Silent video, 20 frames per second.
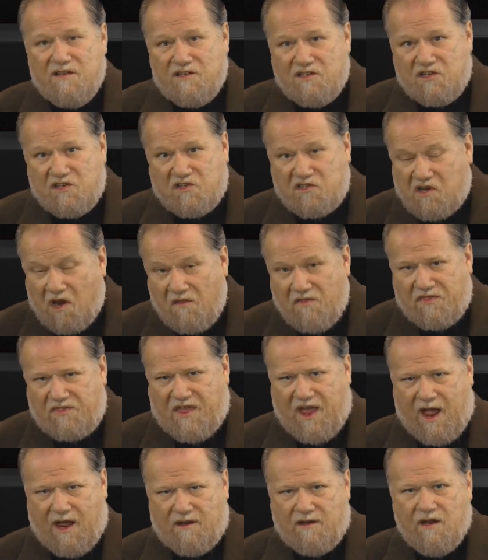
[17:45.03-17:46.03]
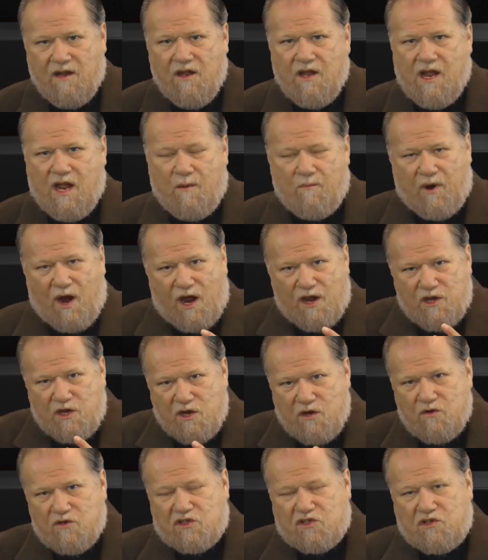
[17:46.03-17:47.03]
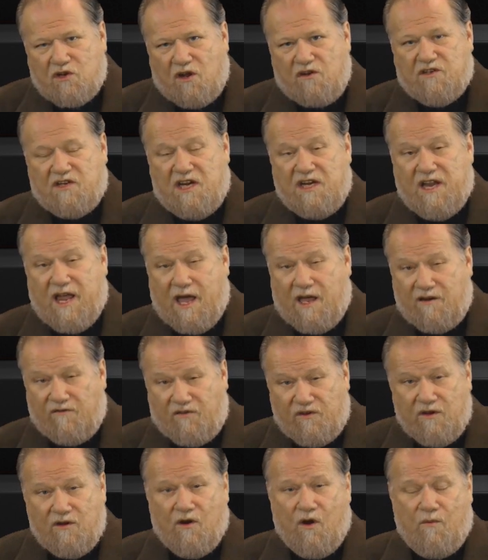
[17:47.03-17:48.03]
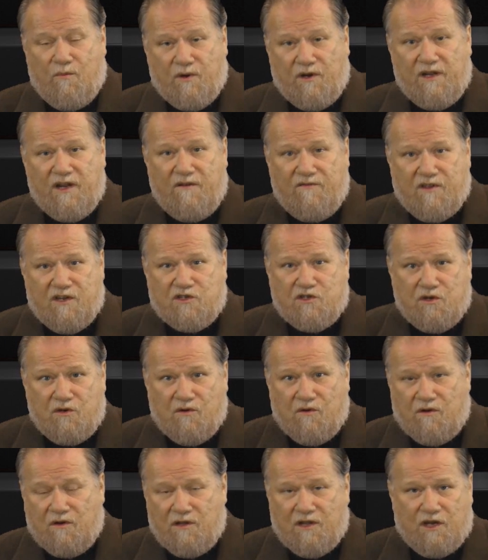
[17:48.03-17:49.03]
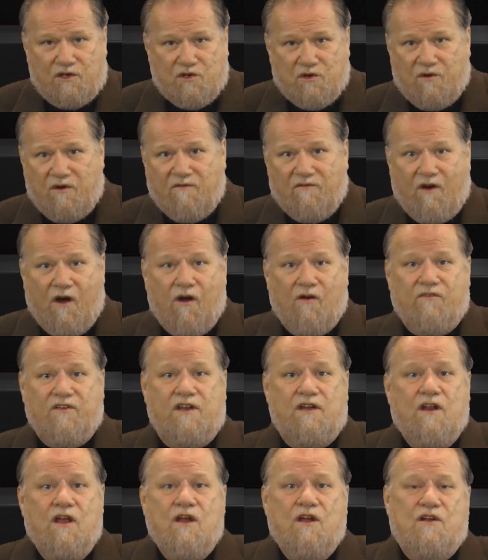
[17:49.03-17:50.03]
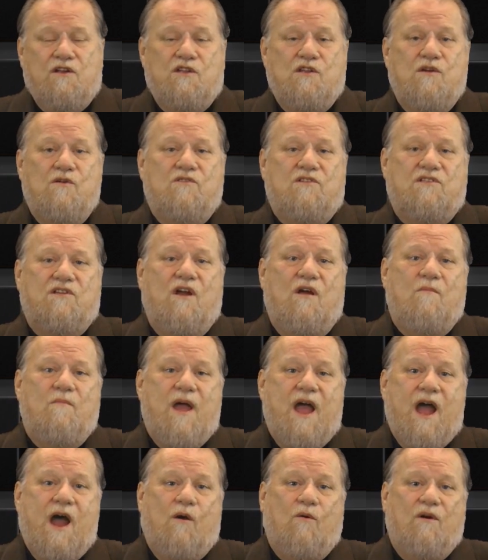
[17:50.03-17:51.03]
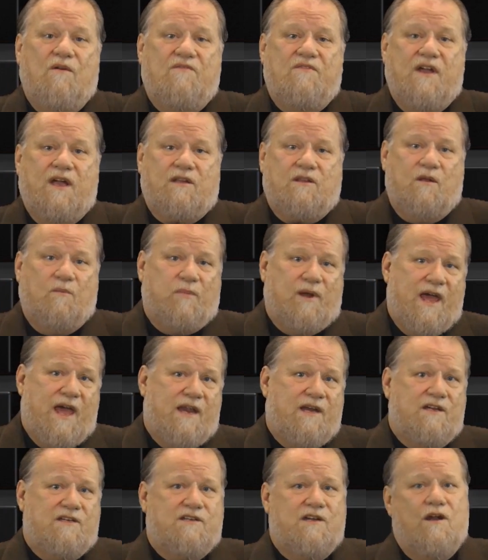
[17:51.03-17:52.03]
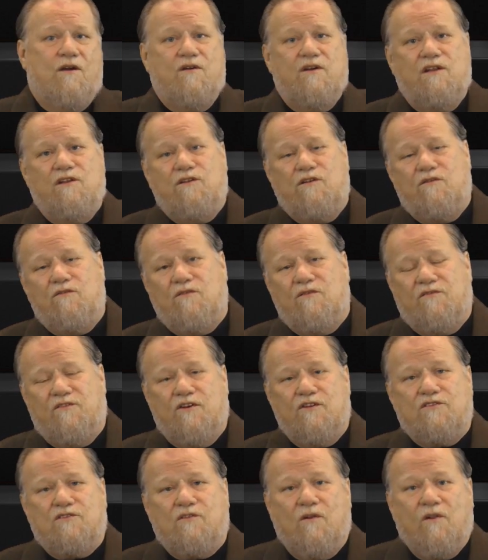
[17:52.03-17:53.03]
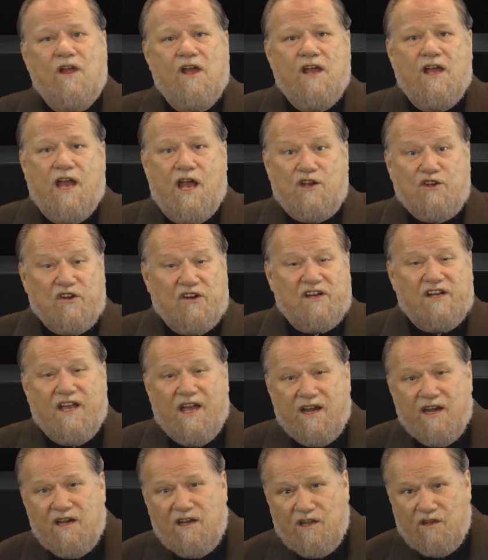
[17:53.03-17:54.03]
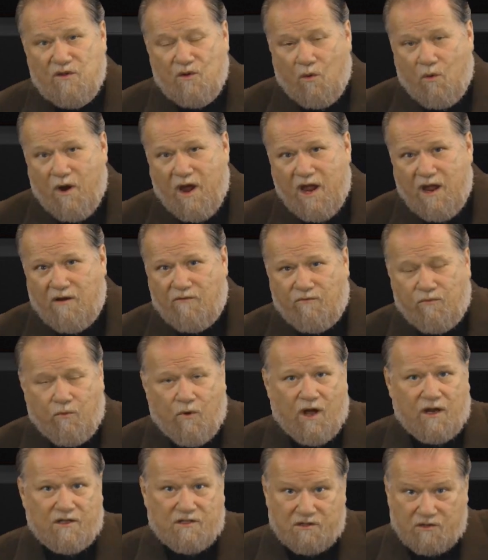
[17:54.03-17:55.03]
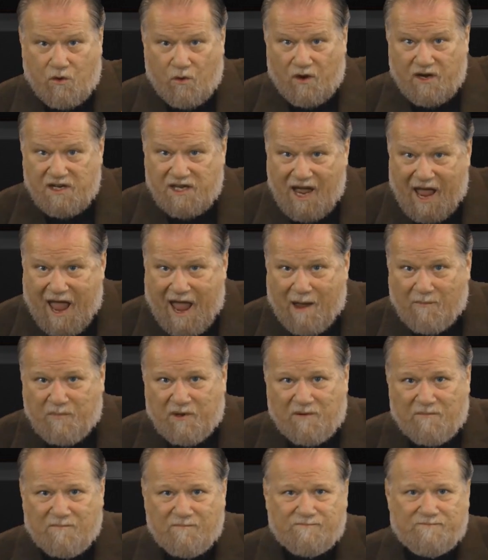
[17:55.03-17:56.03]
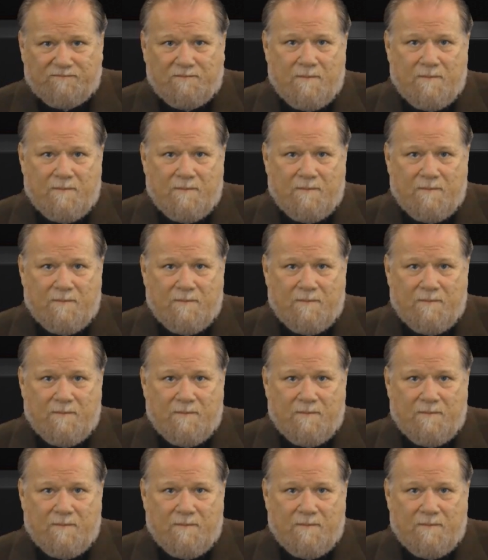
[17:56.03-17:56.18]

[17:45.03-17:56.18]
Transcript: stunt that. And by you stunting that, if you don't believe that you're evolving, you somehow affect the planetary and the universal, and you're getting in the way of what's going to happen.